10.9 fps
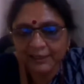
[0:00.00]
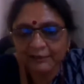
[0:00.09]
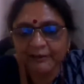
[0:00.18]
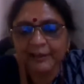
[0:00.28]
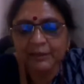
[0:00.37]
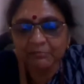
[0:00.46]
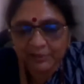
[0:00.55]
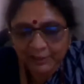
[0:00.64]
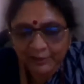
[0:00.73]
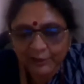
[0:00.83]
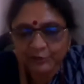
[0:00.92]

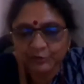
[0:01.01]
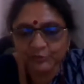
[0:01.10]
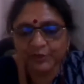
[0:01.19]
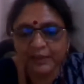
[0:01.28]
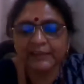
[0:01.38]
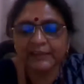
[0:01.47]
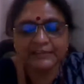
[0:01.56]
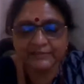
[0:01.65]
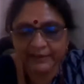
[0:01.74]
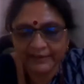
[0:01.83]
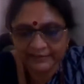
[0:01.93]
available to any
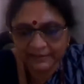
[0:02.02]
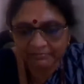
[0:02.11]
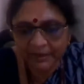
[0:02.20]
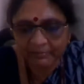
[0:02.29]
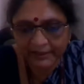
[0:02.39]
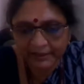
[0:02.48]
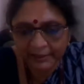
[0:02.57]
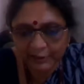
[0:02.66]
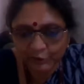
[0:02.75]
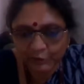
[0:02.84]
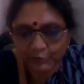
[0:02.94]
xyz public
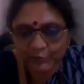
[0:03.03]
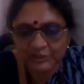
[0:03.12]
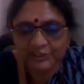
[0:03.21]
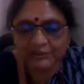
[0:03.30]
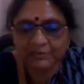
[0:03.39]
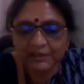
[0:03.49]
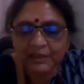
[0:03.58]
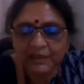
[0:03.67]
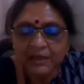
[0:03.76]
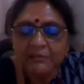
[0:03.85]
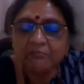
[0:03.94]
you know which can be
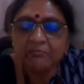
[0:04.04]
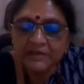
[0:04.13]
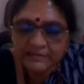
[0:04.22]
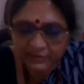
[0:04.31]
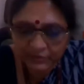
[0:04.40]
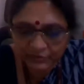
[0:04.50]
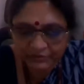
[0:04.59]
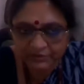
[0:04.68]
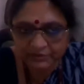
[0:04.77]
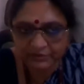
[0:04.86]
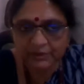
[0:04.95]

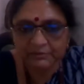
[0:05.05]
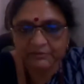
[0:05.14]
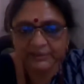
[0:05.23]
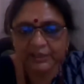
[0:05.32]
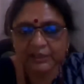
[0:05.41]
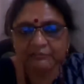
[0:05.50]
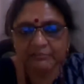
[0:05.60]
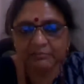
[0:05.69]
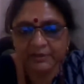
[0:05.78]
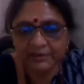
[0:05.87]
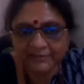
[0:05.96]
misused you know think of a
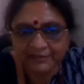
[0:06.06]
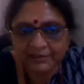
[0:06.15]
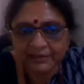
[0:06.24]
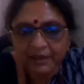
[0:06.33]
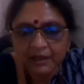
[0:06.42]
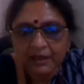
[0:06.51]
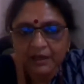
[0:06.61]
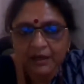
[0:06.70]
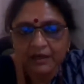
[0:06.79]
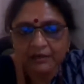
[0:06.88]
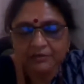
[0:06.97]
person
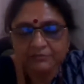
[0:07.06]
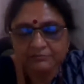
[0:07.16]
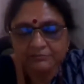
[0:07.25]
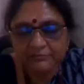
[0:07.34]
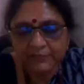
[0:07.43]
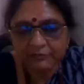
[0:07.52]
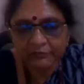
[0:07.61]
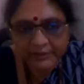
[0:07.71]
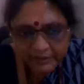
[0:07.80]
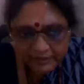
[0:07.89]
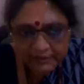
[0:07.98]
um,
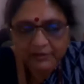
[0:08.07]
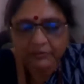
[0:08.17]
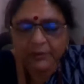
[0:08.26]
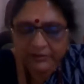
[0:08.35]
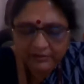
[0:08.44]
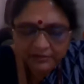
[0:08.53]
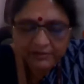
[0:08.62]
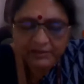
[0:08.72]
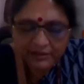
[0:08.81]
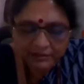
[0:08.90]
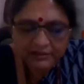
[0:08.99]
with with
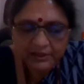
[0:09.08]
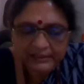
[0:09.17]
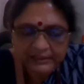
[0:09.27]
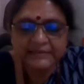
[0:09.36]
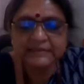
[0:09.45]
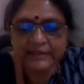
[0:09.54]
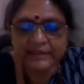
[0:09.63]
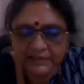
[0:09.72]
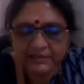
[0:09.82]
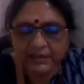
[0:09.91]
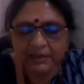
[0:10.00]
a
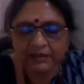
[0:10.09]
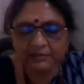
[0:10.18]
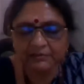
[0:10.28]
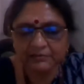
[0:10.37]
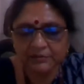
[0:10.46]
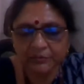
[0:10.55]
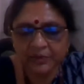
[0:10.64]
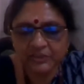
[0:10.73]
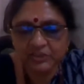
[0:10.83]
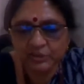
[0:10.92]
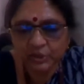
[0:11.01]
disease
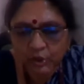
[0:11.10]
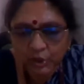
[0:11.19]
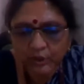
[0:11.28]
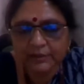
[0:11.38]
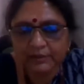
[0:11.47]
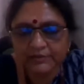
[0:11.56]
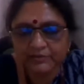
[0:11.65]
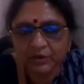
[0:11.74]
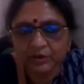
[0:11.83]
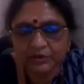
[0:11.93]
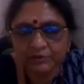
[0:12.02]
which could
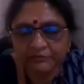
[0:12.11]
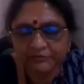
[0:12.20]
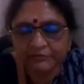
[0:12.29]
sort of